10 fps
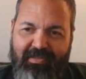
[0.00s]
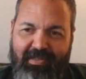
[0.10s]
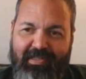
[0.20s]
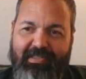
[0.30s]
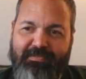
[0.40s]

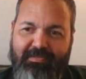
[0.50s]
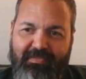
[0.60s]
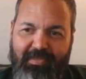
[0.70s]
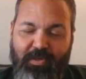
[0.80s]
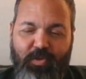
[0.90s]
Hi.
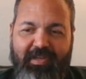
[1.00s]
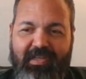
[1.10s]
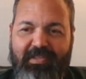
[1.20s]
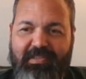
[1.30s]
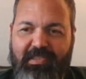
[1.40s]

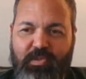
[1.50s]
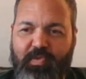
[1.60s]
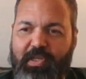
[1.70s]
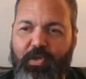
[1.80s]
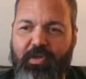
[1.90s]
Okay, this is
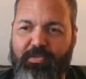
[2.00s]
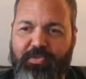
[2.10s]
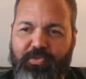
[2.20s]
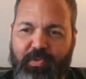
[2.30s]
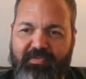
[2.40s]
video number
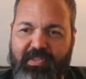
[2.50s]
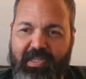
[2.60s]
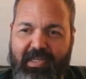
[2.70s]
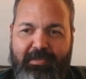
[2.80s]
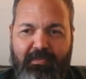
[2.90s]
3 of the
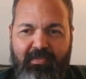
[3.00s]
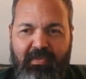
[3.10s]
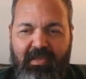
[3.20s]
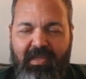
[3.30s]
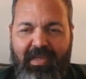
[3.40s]
day.
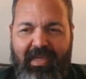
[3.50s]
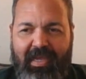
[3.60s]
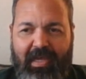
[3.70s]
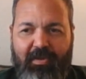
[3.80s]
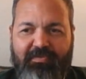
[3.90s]

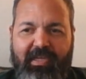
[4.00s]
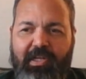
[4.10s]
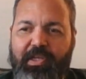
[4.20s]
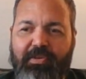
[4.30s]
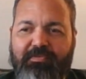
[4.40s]
Have
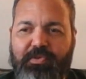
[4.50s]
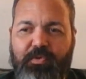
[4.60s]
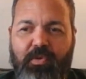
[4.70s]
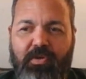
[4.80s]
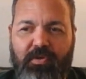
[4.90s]
any of
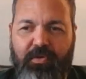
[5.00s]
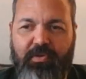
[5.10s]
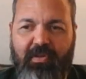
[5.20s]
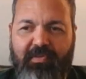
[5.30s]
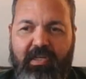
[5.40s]
you
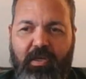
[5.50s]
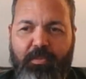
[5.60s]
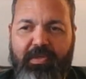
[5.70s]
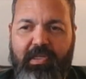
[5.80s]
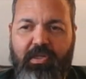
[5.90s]
heard of a
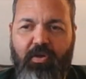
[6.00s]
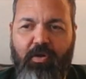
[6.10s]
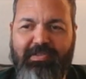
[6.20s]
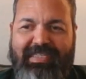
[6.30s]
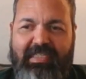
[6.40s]
company
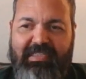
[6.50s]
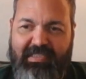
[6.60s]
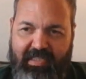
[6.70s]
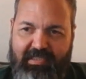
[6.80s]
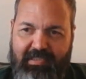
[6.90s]
called
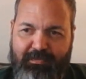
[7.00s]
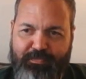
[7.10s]
ESight?